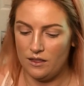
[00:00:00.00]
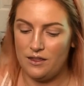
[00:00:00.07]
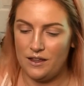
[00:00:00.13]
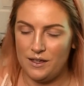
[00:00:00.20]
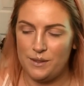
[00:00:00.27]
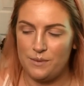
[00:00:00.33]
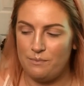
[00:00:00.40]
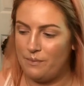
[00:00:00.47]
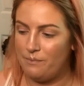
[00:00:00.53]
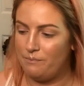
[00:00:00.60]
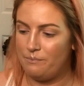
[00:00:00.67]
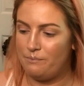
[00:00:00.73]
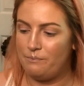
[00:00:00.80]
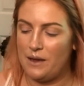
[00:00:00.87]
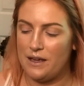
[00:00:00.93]
this
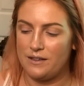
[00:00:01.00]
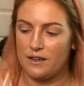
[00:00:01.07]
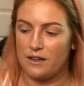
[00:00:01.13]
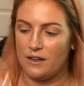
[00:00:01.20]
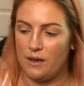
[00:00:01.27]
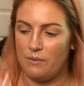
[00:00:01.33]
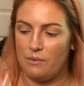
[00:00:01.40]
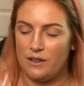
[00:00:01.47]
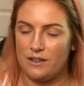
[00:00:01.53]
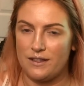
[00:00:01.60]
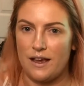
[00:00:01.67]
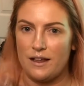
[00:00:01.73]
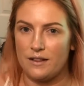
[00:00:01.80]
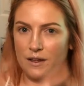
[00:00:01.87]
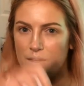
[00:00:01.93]
basically puts
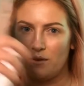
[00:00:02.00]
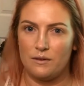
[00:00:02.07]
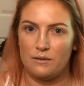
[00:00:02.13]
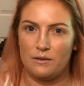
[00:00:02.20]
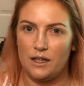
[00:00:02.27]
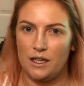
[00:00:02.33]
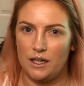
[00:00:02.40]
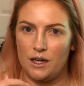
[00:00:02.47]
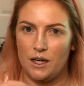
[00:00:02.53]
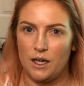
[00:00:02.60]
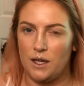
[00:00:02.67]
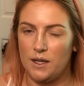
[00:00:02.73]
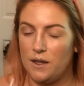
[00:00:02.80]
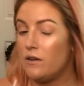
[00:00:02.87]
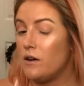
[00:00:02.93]
like little glitter
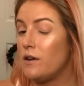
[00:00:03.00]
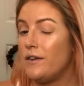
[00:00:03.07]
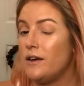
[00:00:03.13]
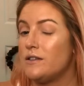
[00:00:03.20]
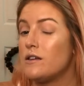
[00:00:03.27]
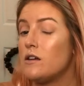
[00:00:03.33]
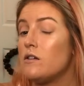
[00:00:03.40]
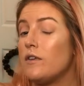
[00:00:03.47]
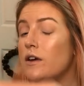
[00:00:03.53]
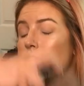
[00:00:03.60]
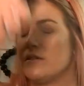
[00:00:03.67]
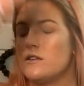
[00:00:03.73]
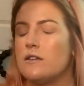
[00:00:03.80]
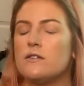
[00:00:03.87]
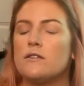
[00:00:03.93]
all over your face, so your
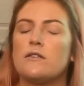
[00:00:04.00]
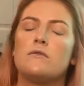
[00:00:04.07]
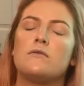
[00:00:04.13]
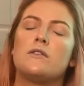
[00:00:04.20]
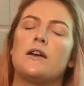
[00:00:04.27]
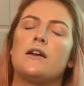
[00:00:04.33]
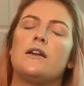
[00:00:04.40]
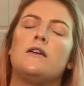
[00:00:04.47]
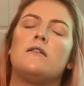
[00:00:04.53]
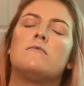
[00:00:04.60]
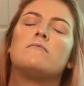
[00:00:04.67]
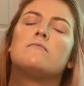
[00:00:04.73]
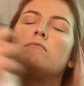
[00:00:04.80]
face looks so shiny.